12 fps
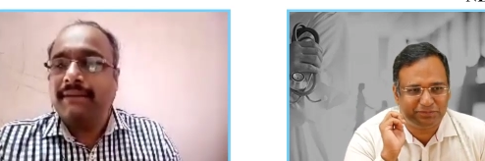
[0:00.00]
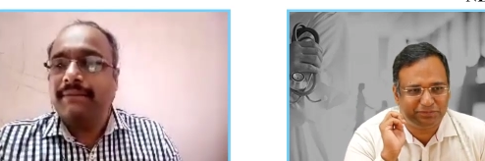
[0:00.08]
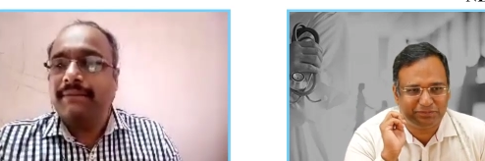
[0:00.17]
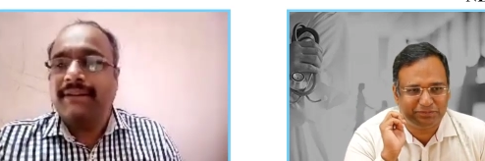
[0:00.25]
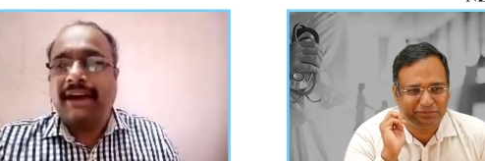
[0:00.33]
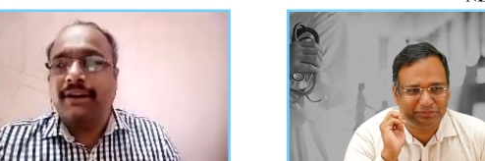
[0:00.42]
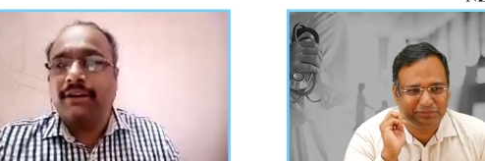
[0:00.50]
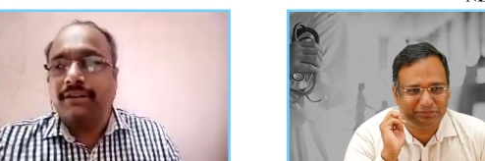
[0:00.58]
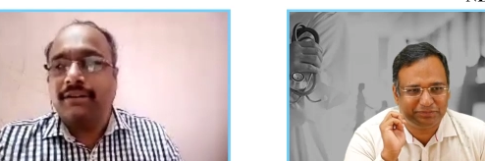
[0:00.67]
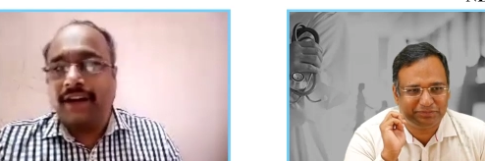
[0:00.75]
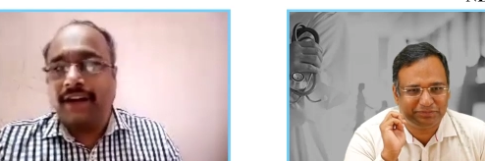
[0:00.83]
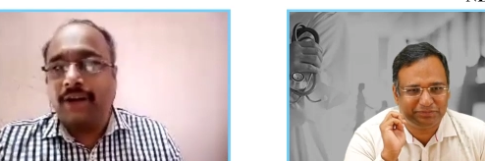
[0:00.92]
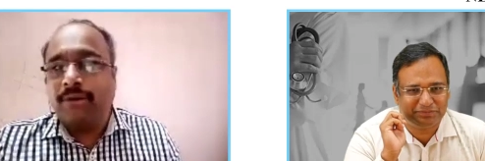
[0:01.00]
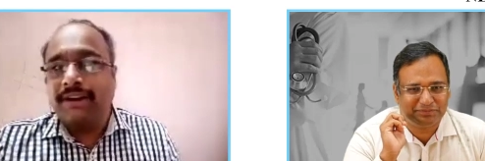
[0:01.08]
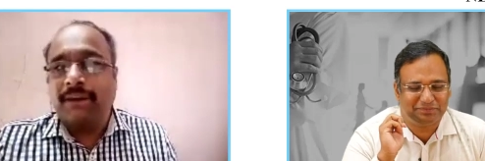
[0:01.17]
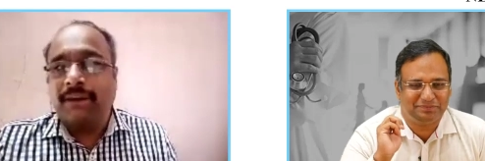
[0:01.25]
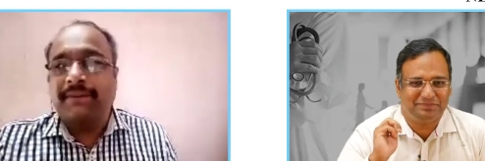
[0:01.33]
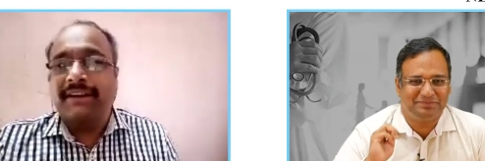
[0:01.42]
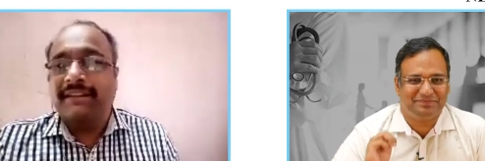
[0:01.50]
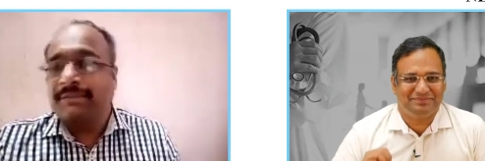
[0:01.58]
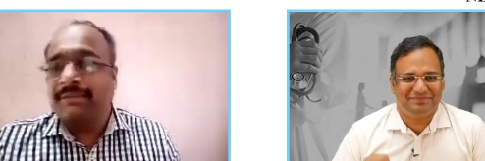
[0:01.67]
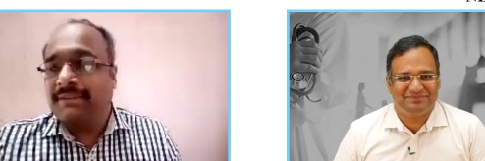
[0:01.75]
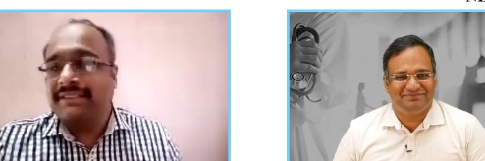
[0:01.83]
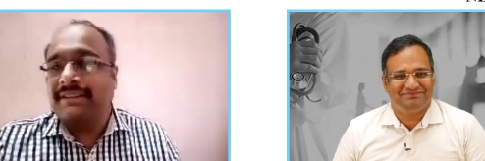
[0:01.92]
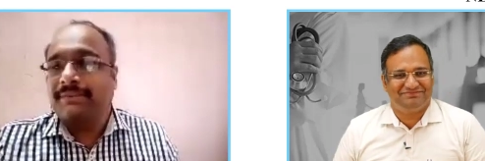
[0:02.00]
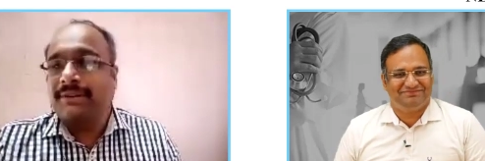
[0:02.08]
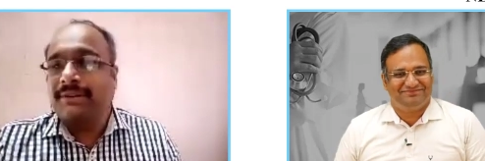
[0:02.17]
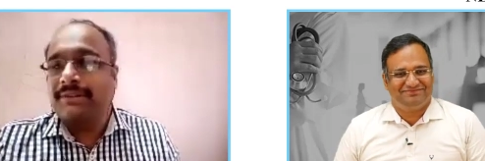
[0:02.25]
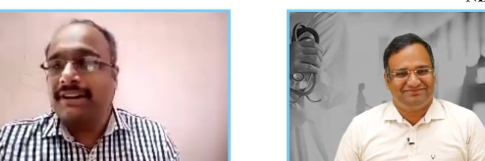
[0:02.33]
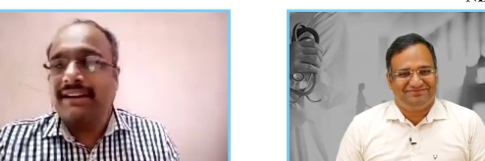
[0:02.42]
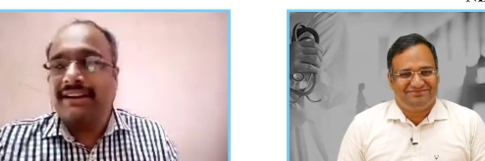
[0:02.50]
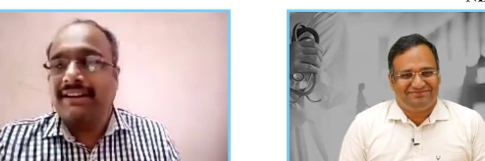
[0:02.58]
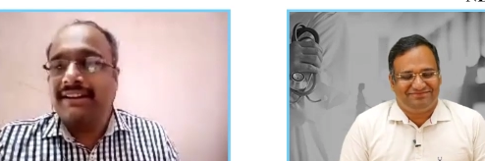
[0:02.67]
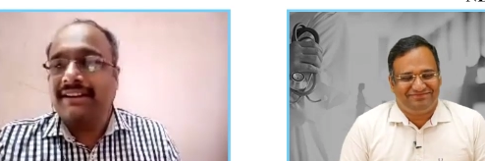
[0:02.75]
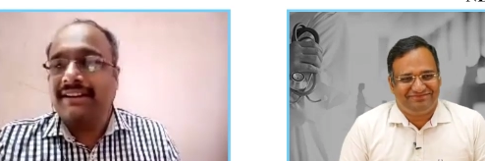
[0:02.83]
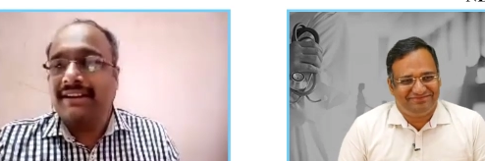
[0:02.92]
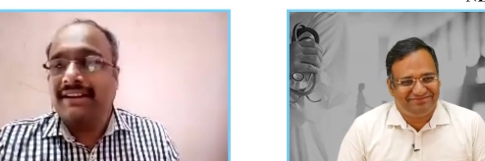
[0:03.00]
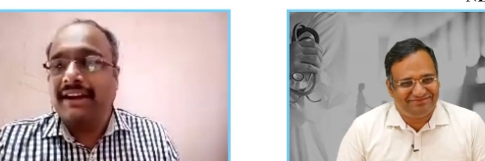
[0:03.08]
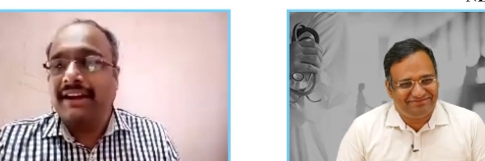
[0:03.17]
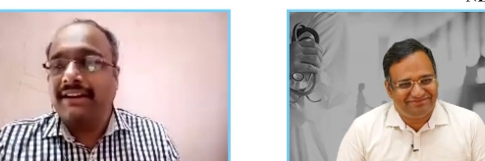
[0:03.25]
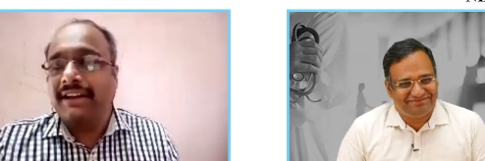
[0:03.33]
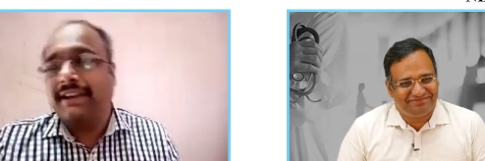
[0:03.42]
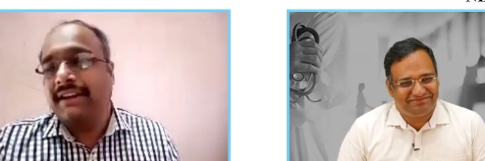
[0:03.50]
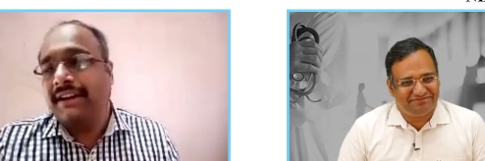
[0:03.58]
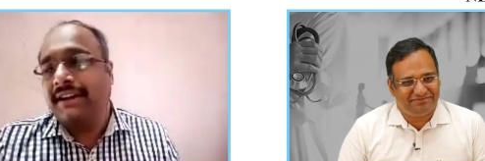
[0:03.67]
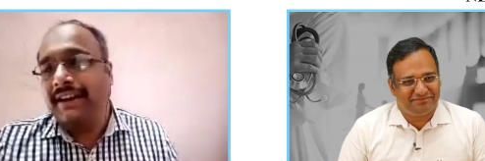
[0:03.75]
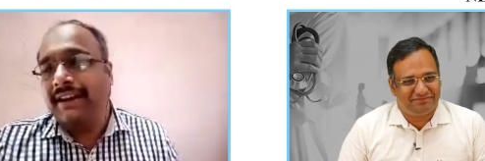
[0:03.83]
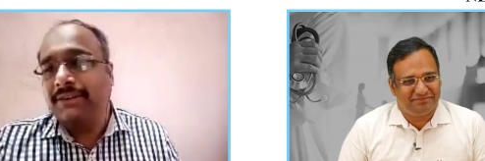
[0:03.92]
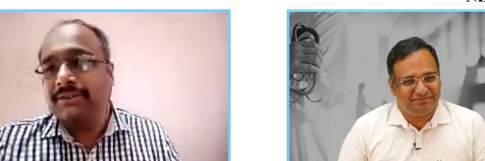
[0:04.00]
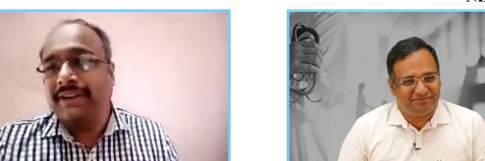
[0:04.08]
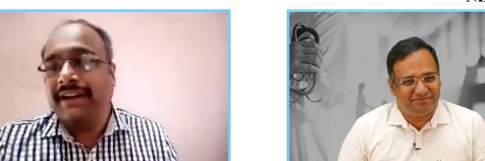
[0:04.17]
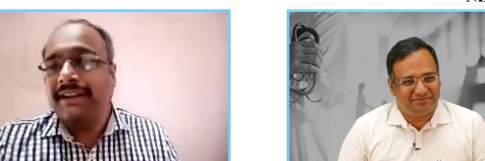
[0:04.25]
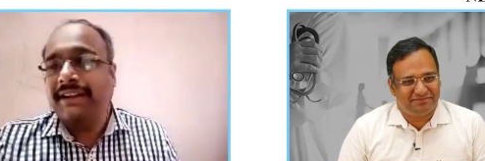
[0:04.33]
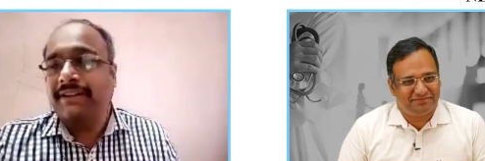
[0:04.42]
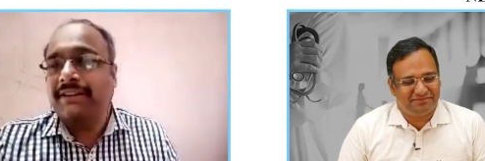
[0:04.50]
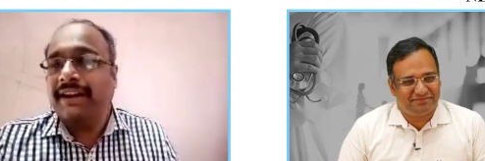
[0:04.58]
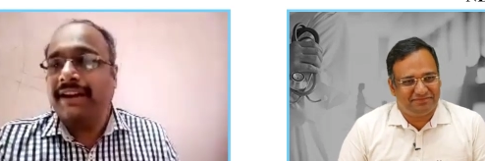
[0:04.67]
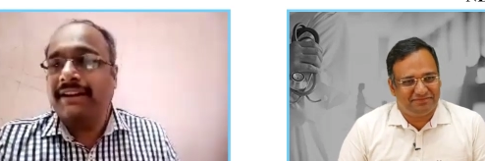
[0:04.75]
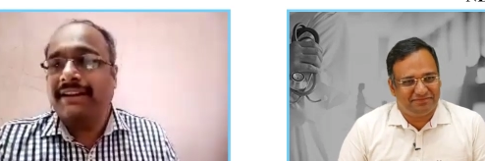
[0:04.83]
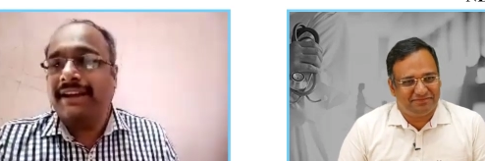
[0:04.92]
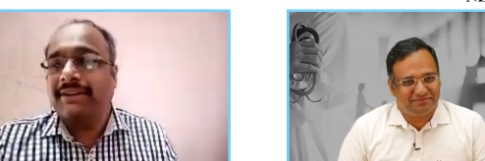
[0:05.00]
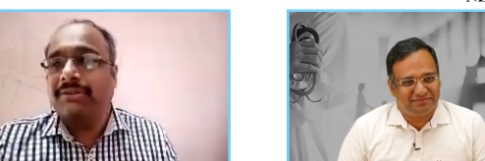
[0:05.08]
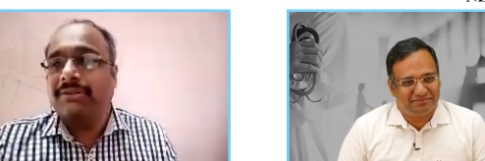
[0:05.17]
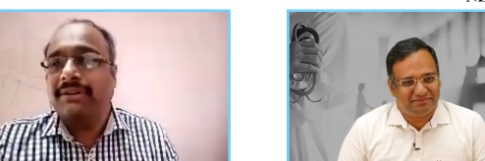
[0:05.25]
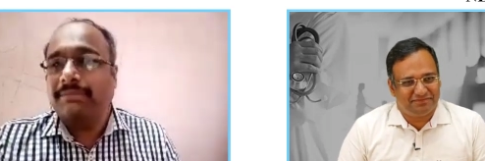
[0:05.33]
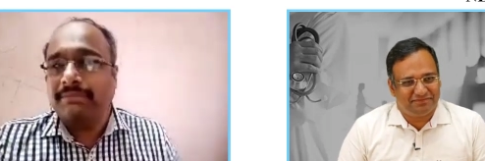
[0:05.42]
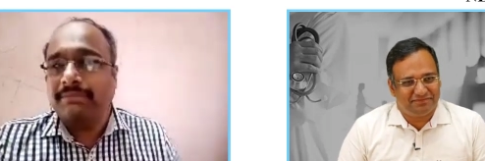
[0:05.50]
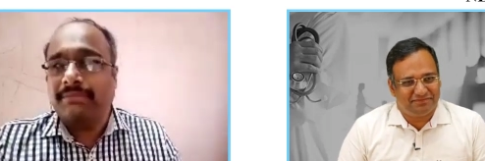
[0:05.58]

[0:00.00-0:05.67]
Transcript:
Speaker 1: But I don't know how I developed interest, but somehow uh, in, in NEET 2018 or 19, I couldn't